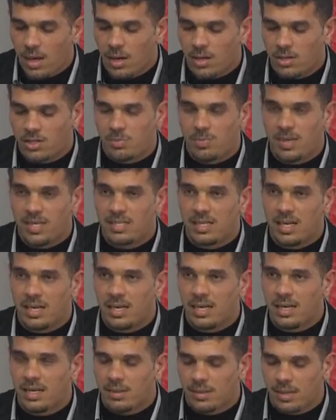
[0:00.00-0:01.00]

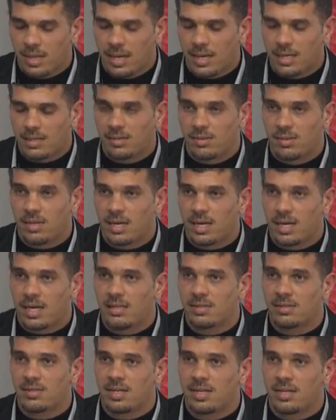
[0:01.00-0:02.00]
Especially that the
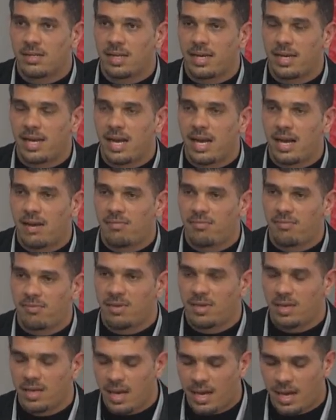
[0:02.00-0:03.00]
country, they have
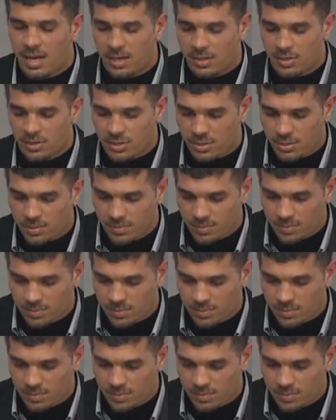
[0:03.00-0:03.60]
large